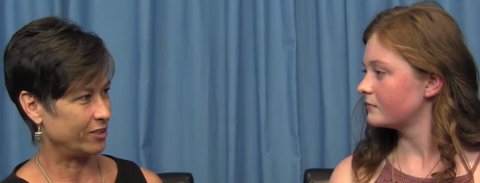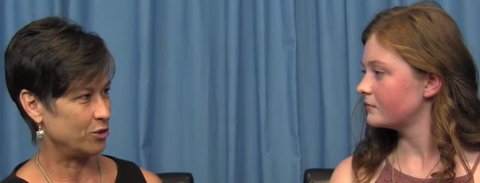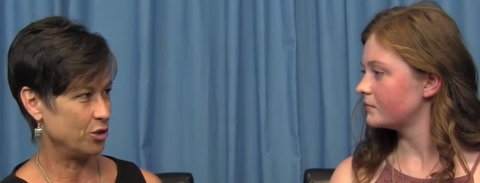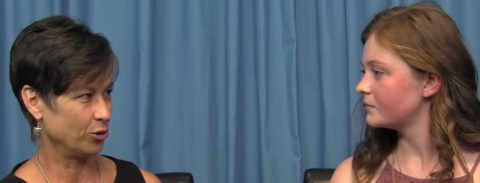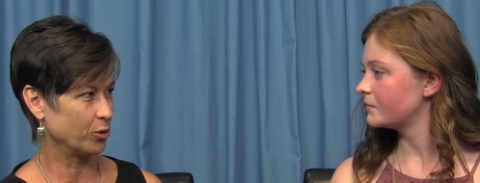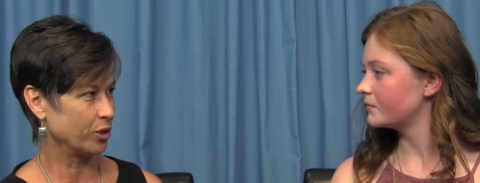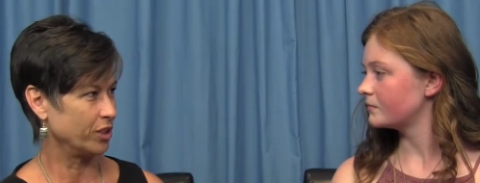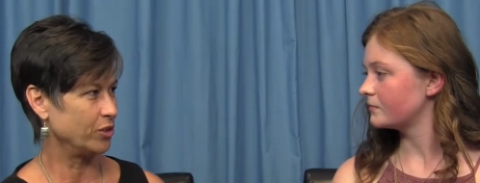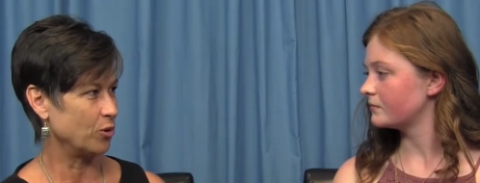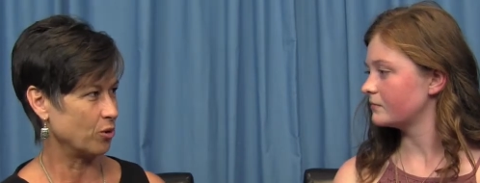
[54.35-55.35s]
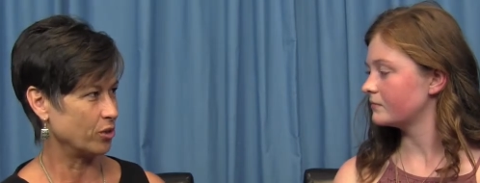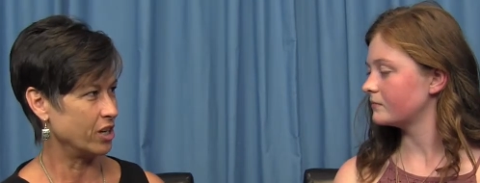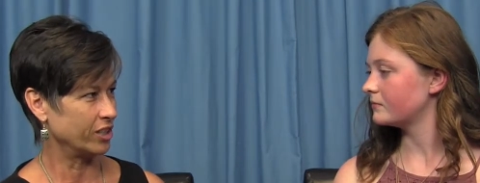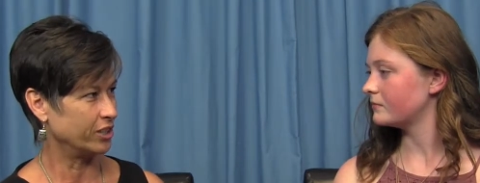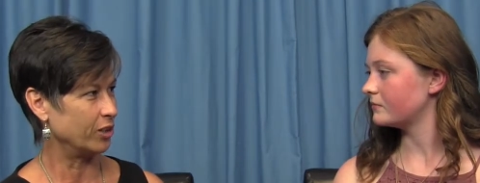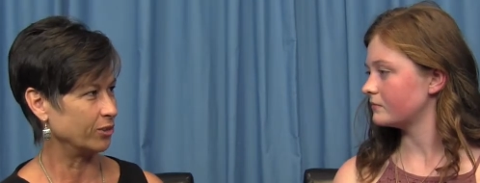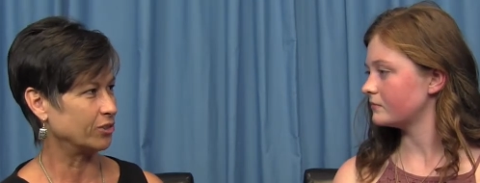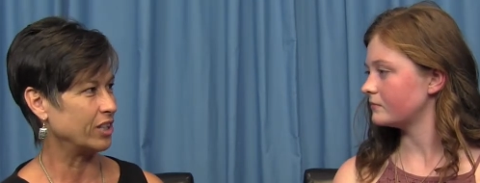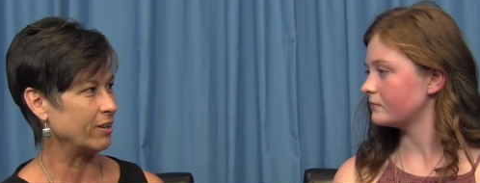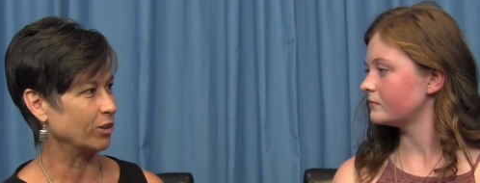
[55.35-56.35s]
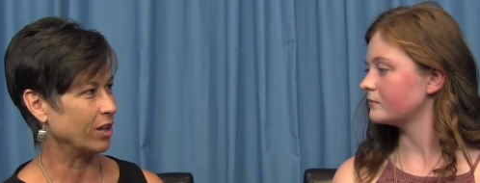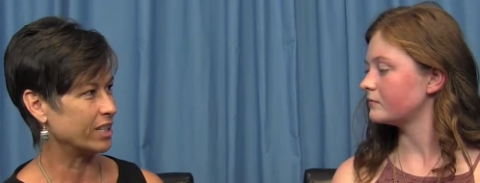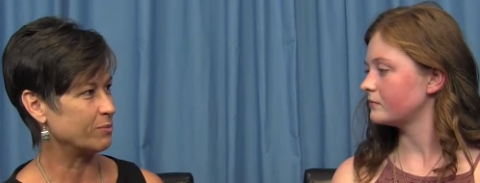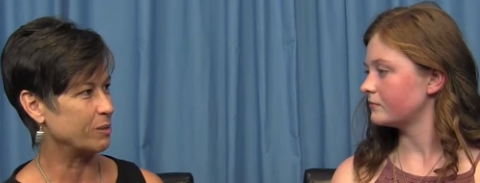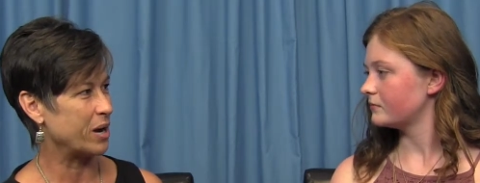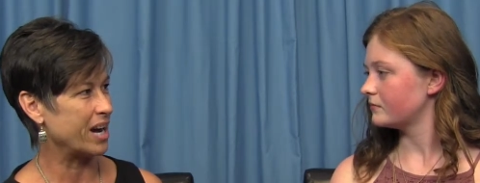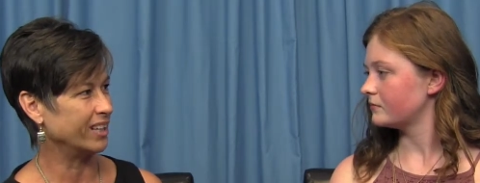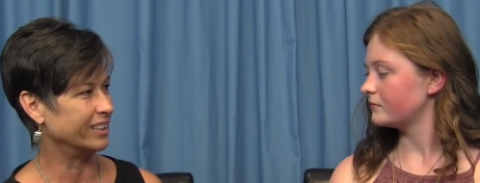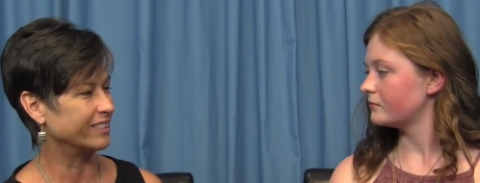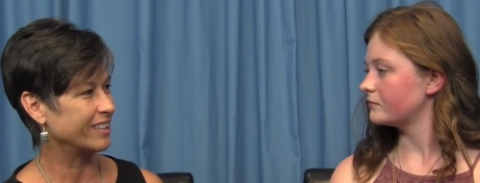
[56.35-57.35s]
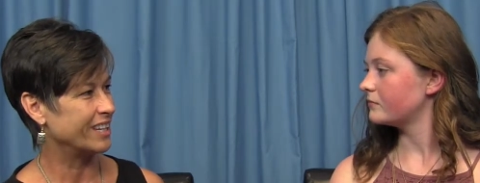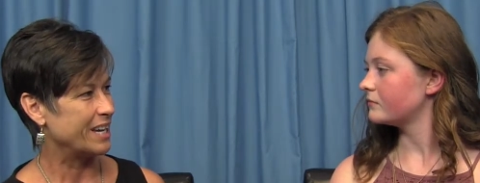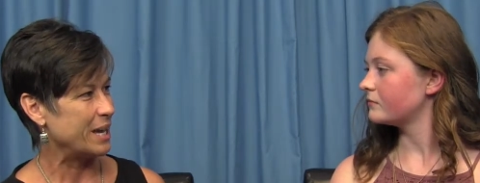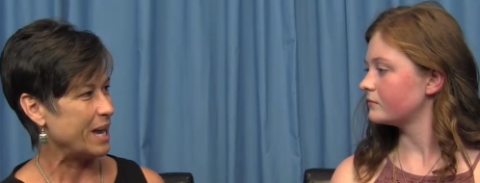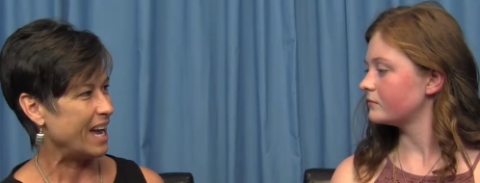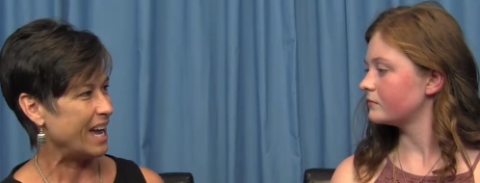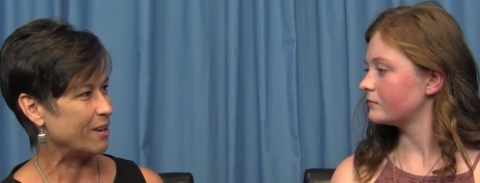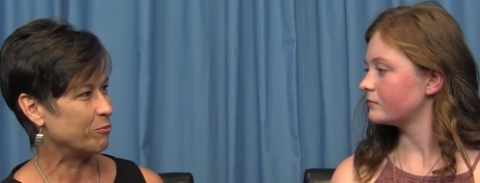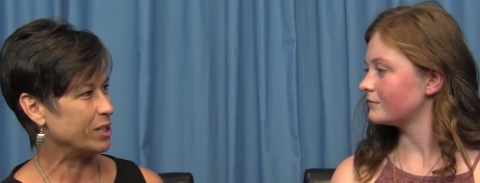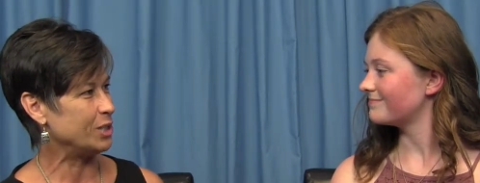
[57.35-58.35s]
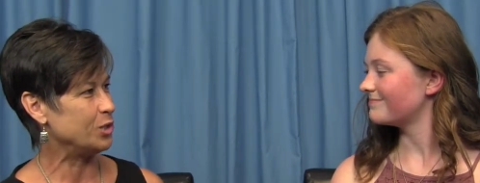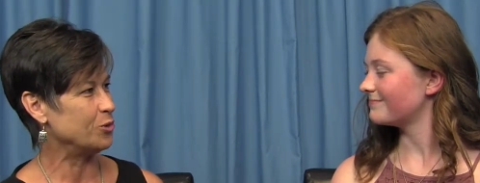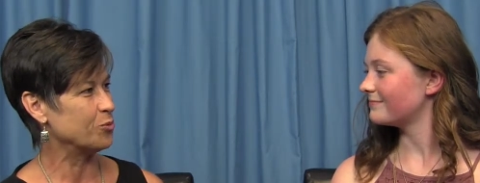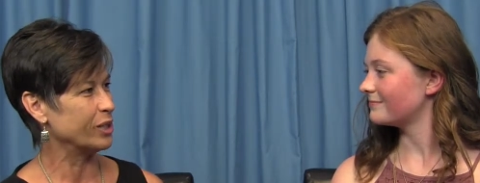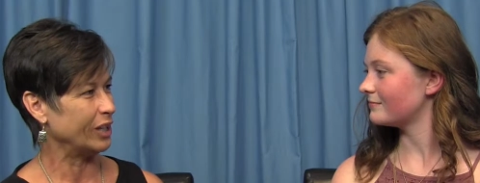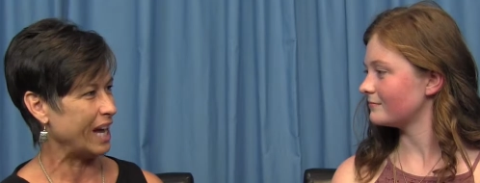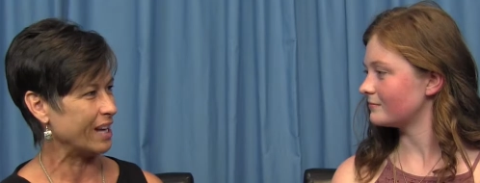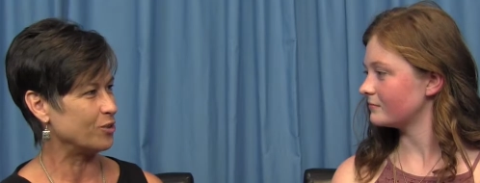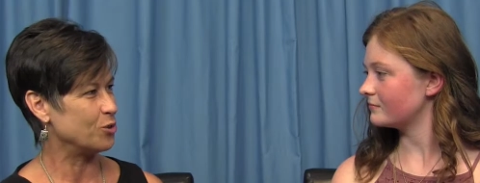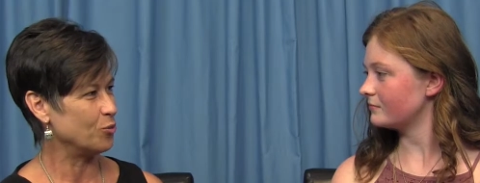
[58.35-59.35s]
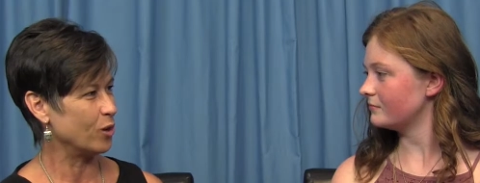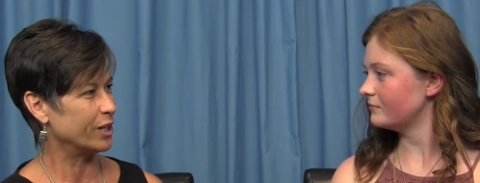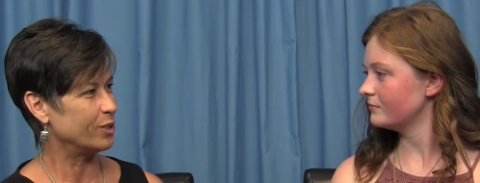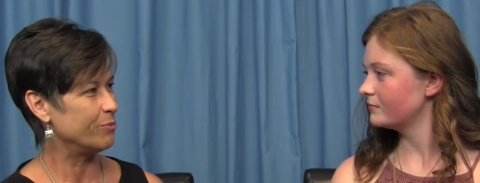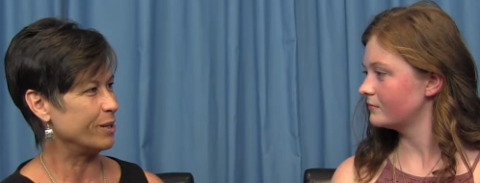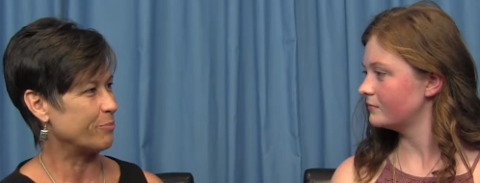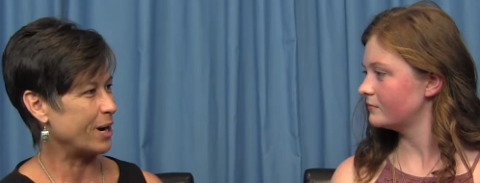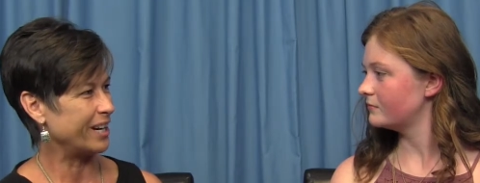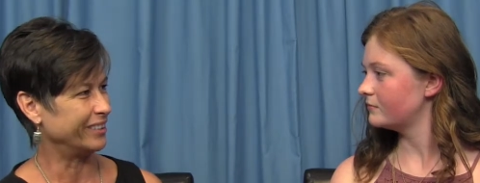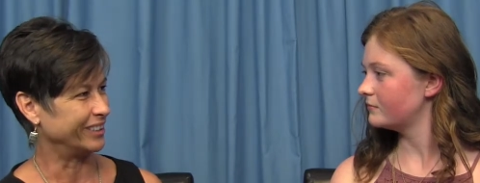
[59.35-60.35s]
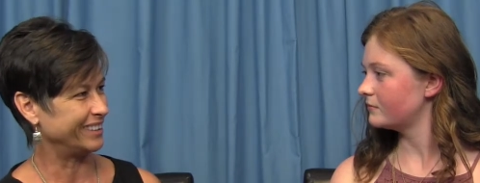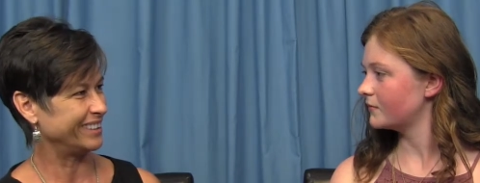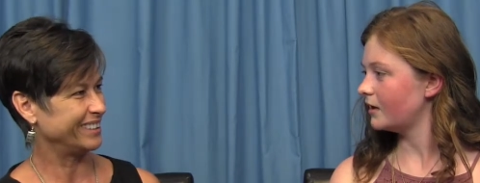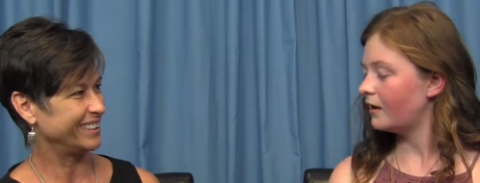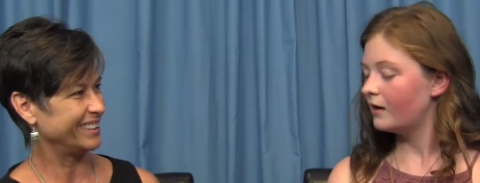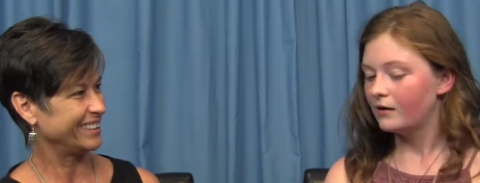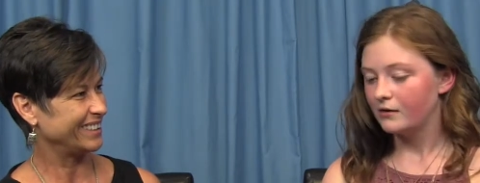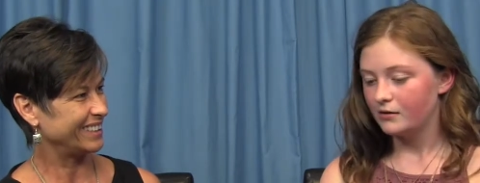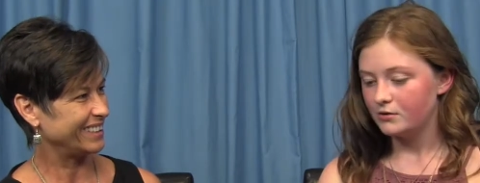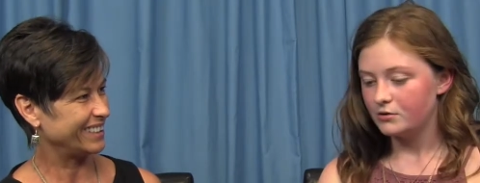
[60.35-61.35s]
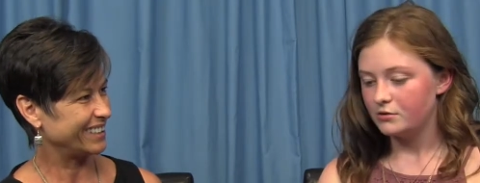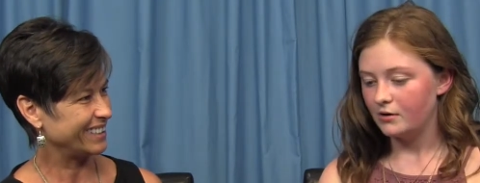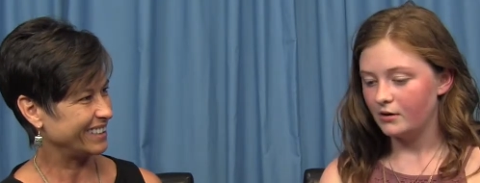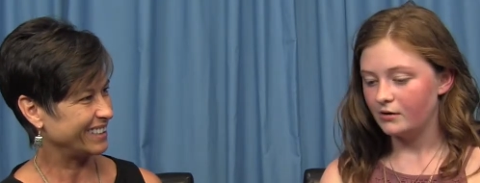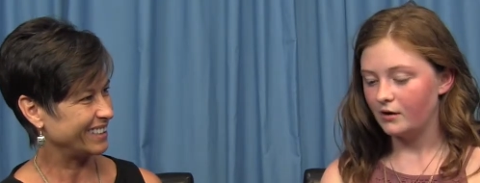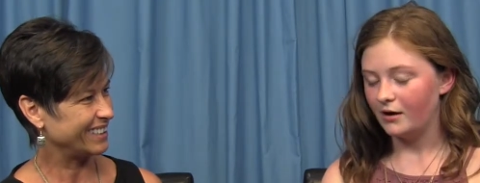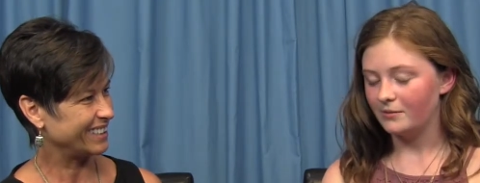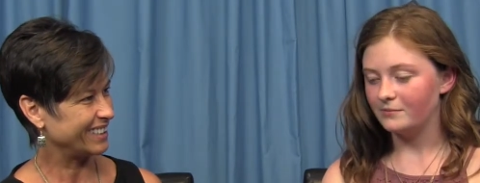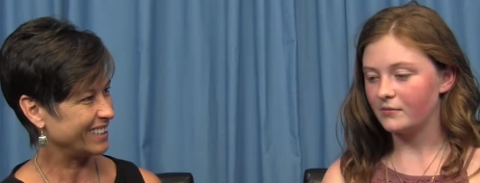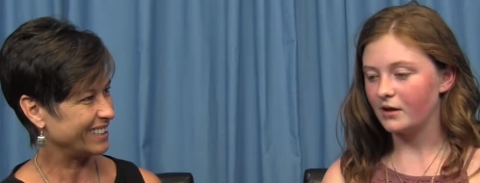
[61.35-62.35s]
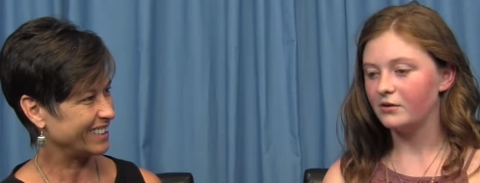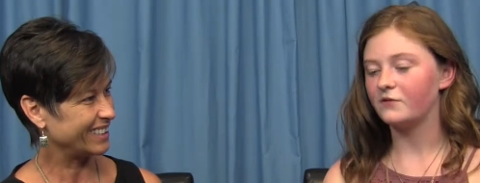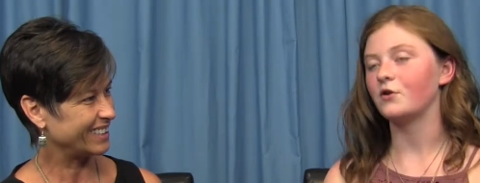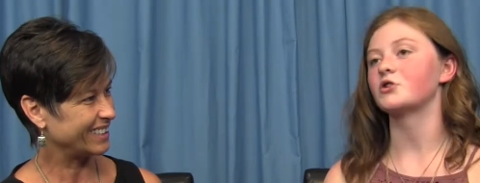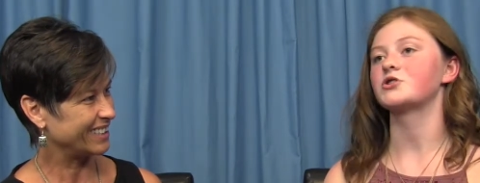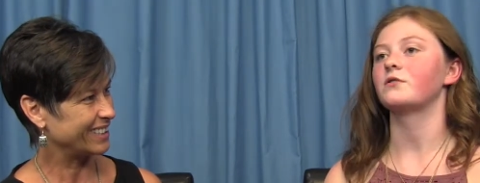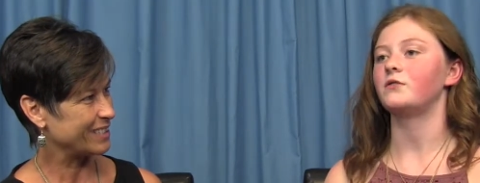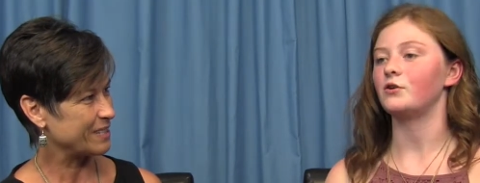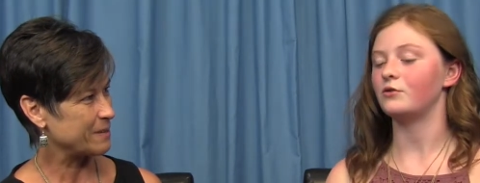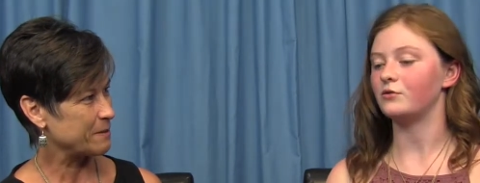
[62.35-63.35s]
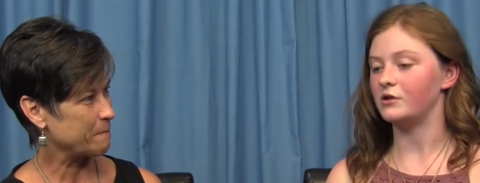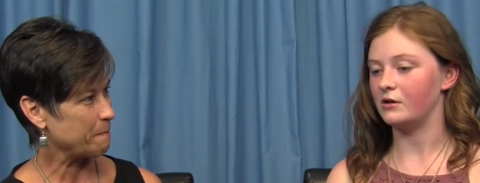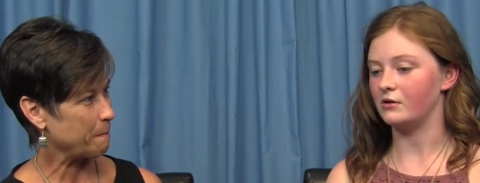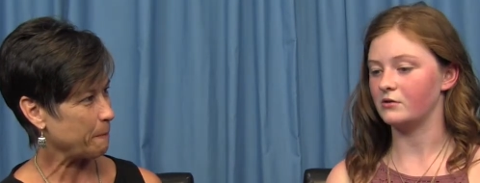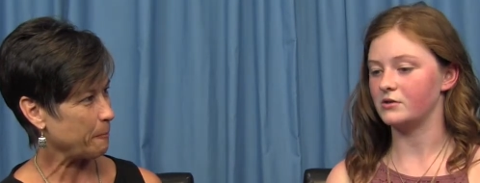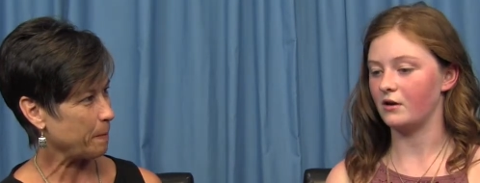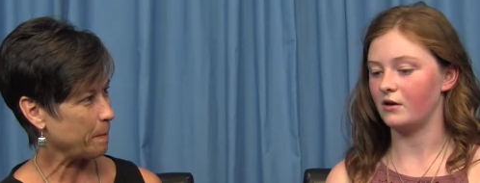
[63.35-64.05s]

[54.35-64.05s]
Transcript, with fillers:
Speaker 1: children or young adults that would like to be pilots. And when did you realize you wanted to be a
Speaker 2: pilot? Um, the first few years